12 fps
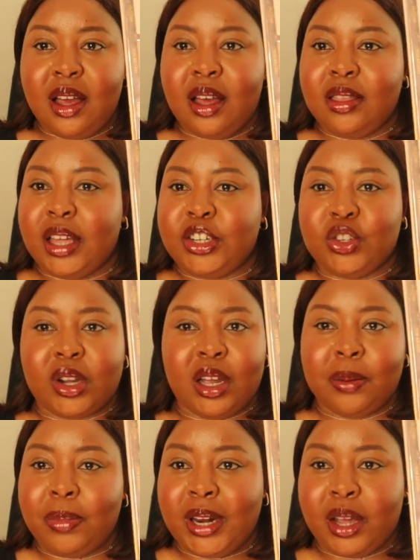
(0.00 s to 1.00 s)
that you
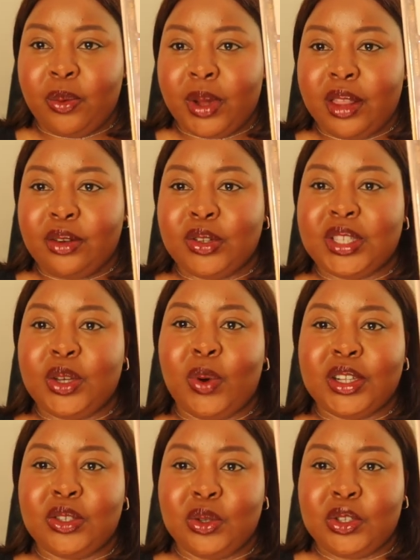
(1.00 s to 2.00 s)
can play with to see
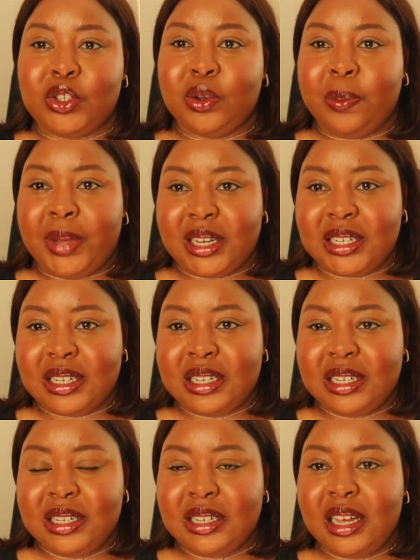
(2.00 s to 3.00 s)
what suits you better.